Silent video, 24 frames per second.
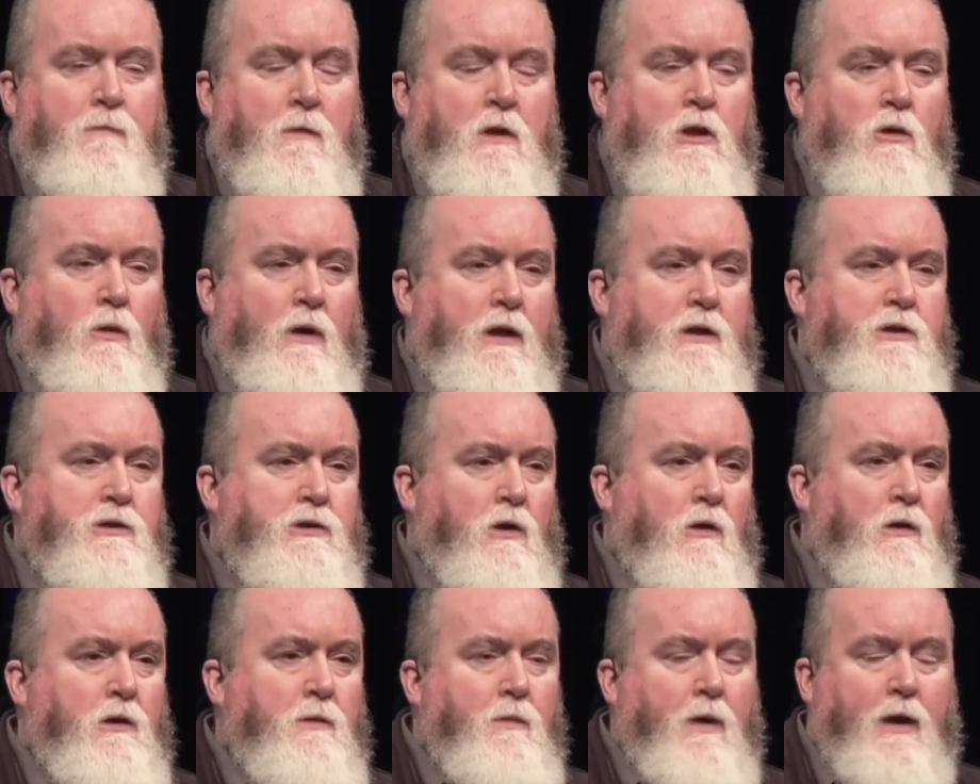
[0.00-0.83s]
You know, when I
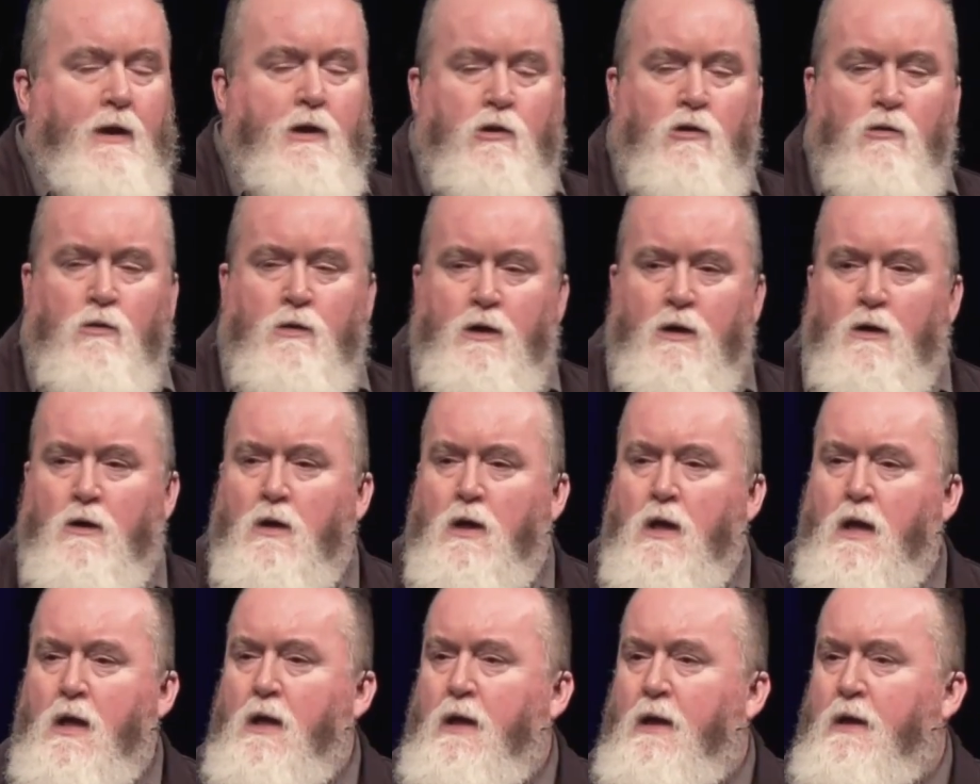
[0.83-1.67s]
started my career
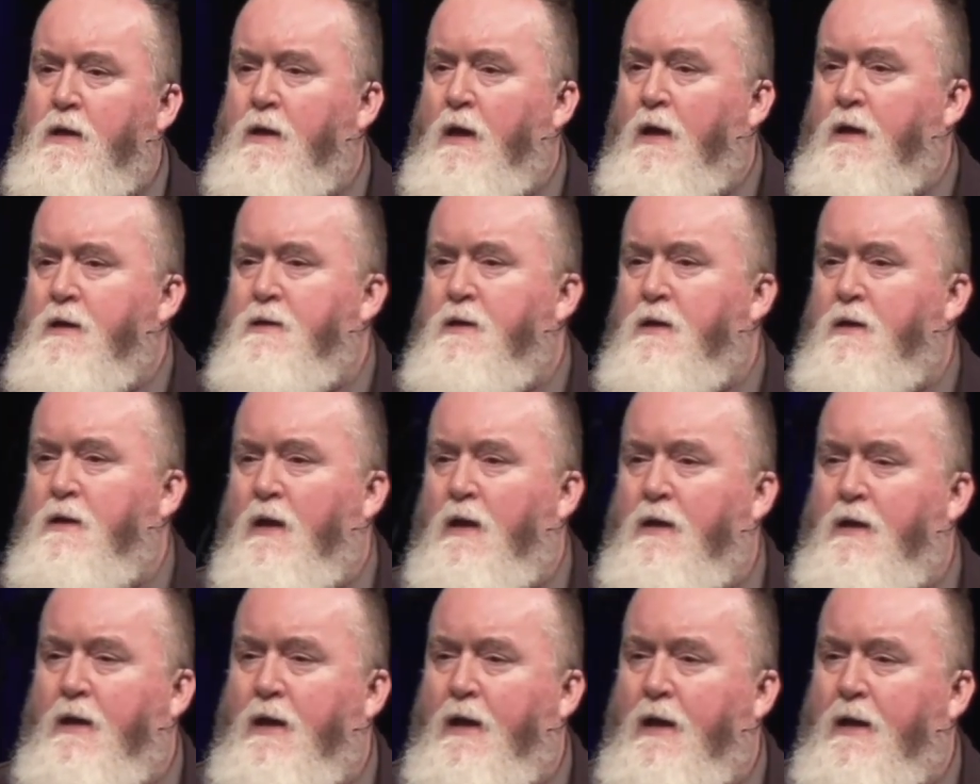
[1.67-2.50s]
in
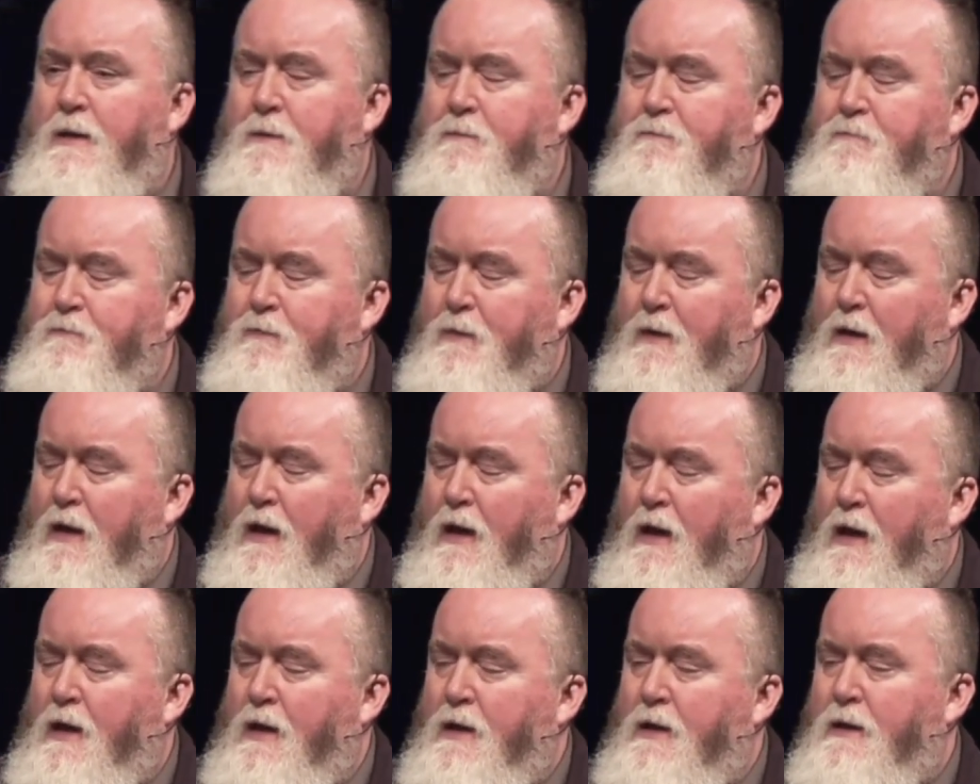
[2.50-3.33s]
1998,
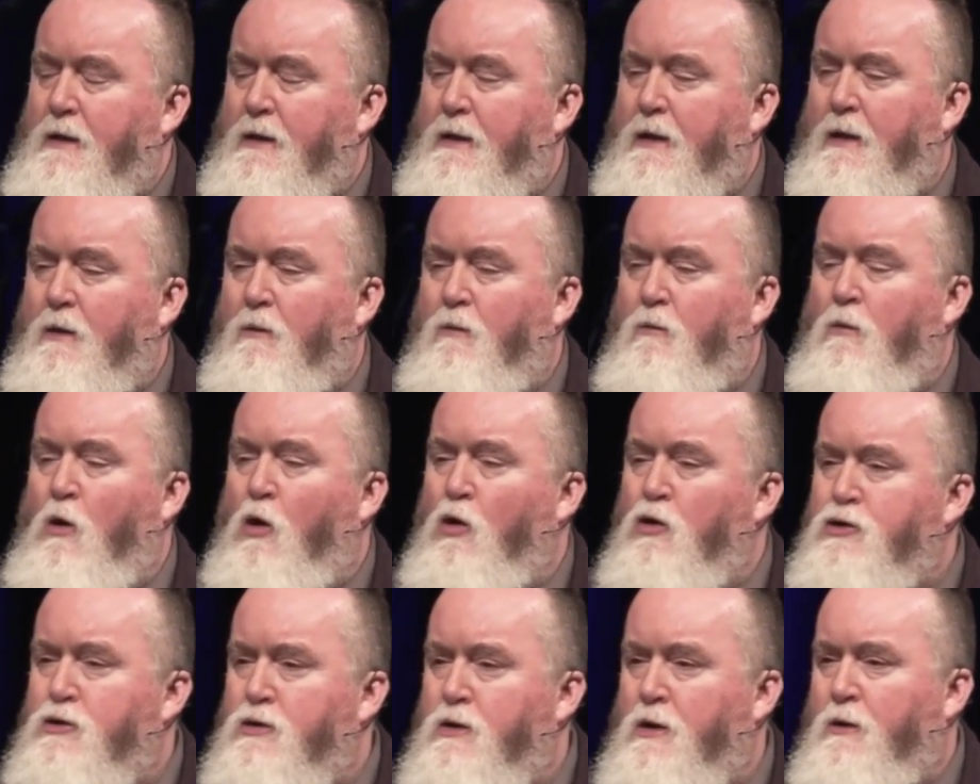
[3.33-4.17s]
I
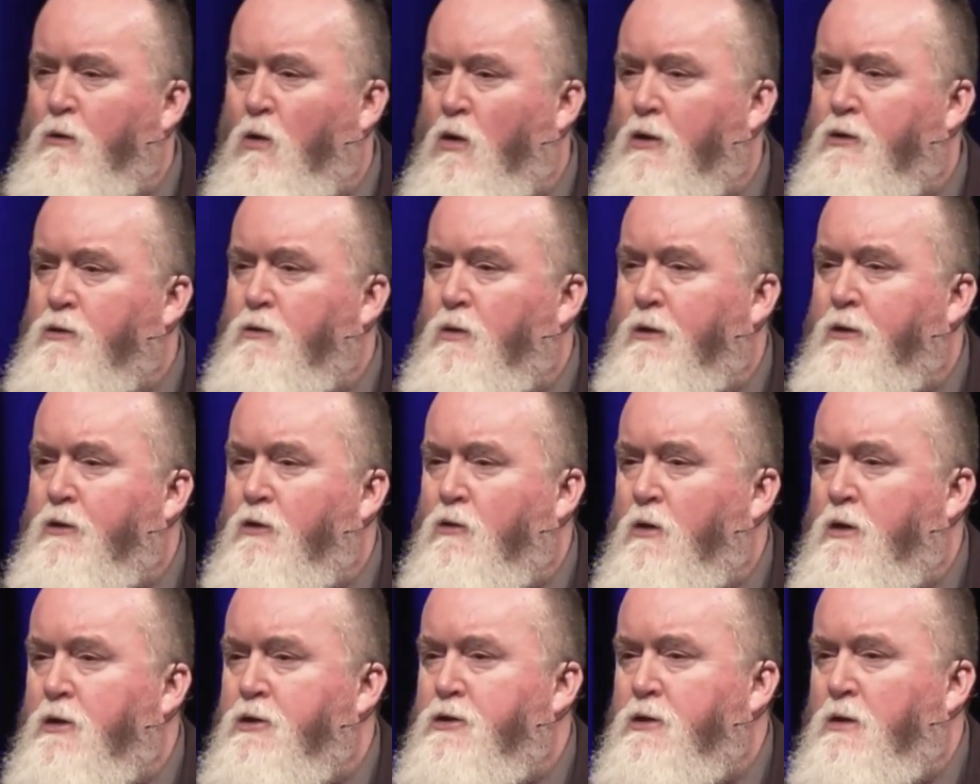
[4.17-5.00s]
mostly worked with
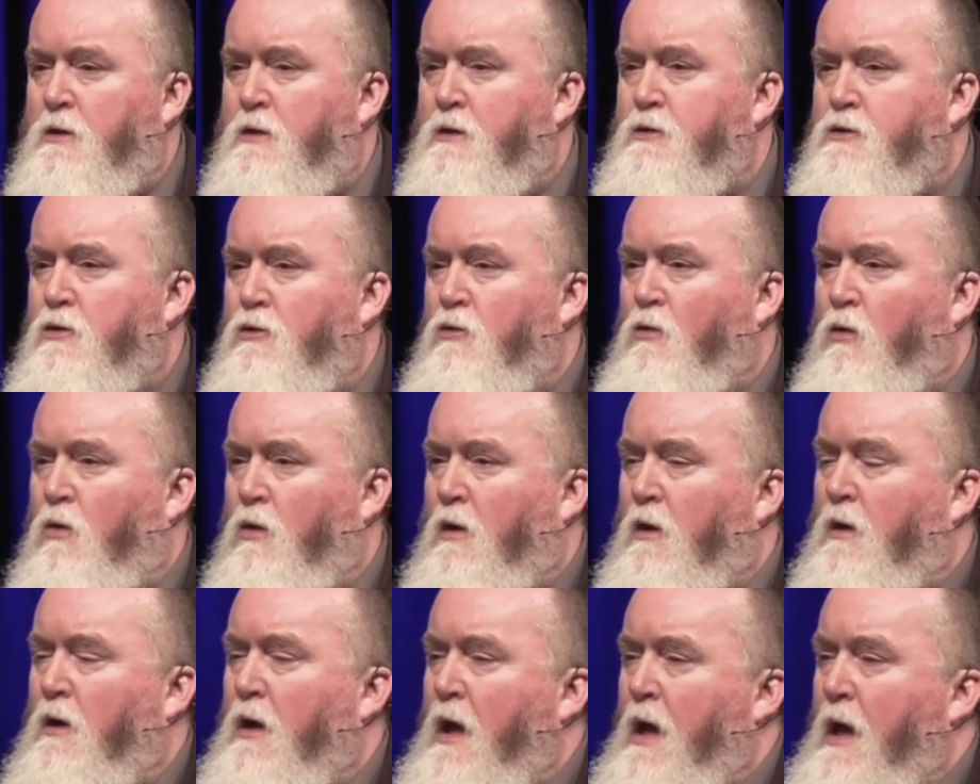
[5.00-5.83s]
Christians who
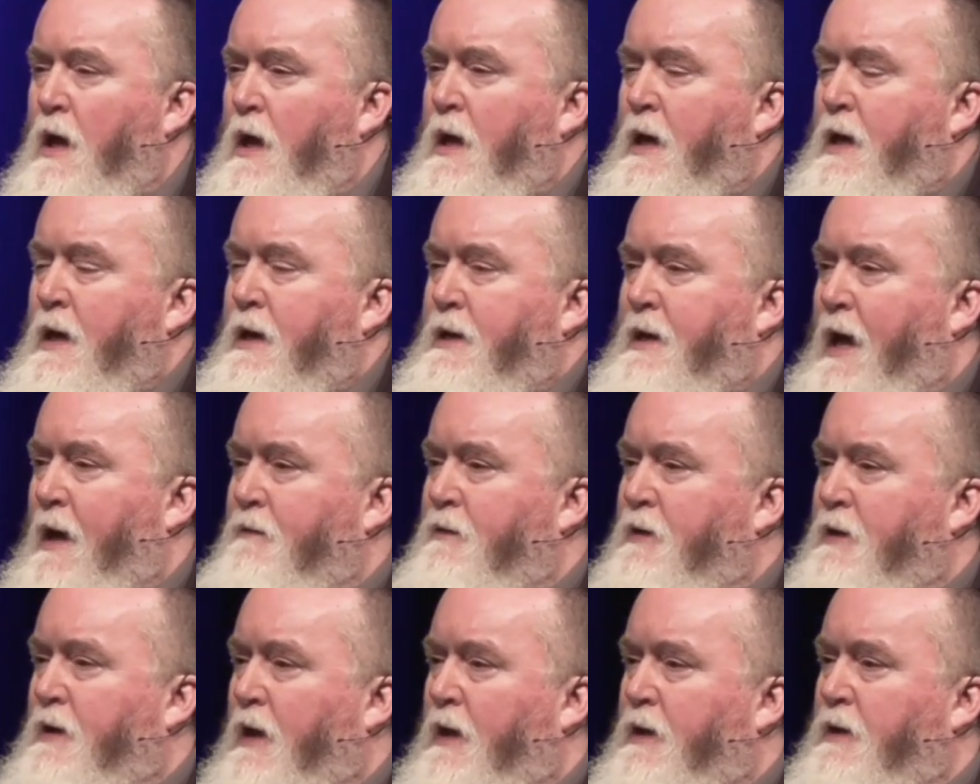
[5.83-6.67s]
were
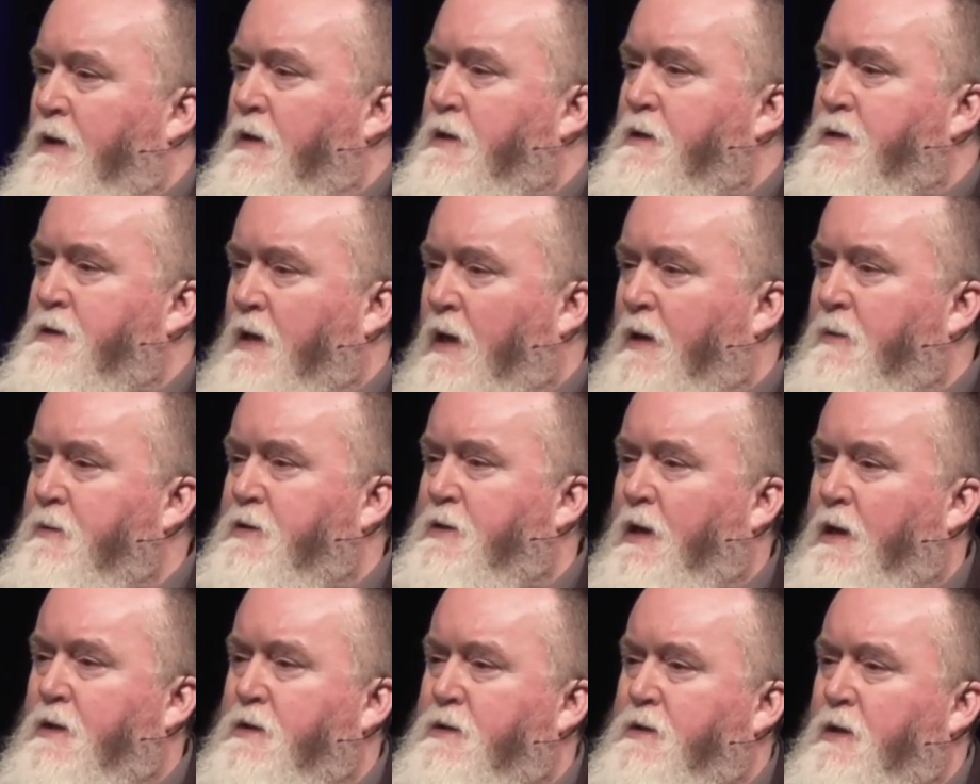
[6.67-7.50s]
navigating
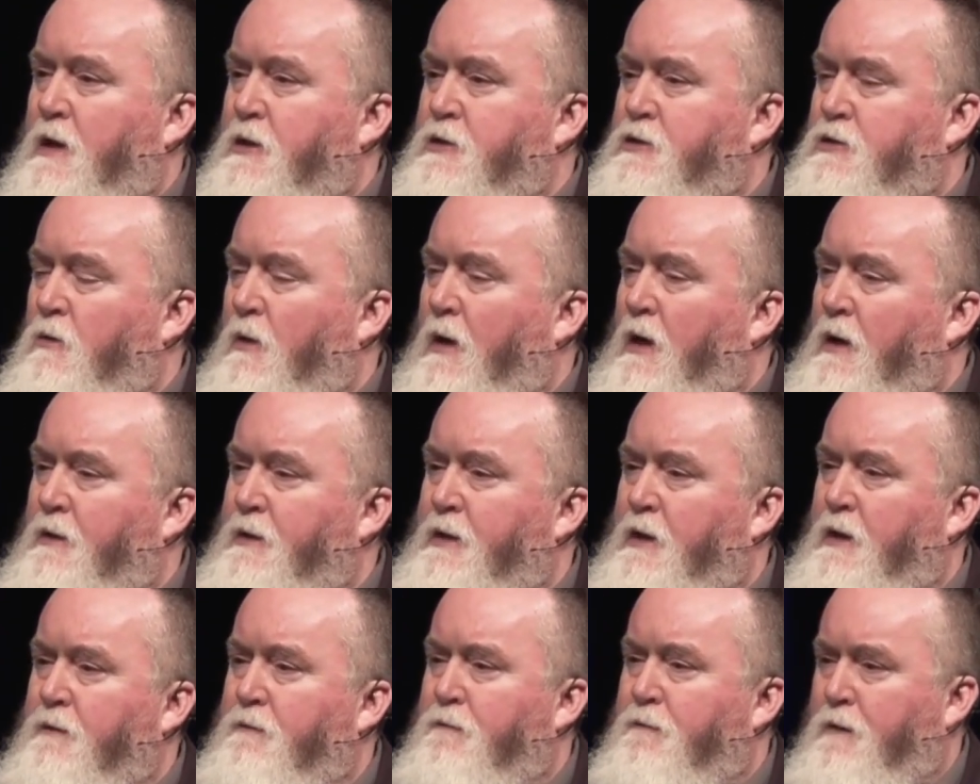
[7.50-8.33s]
same-sex
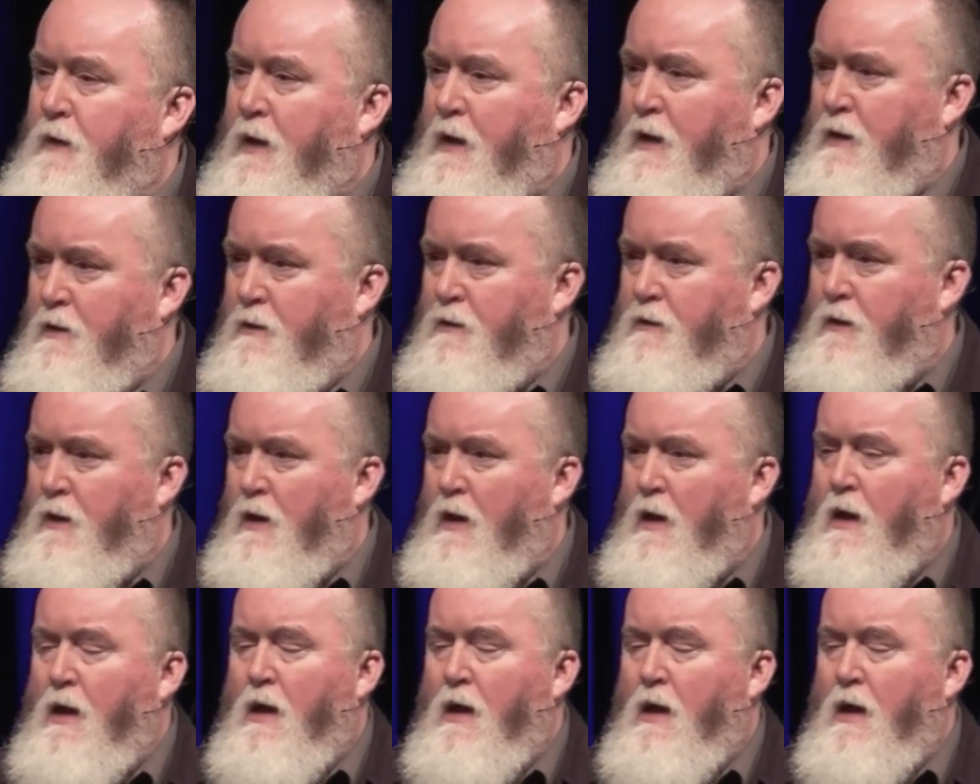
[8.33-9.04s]
sexuality and faith.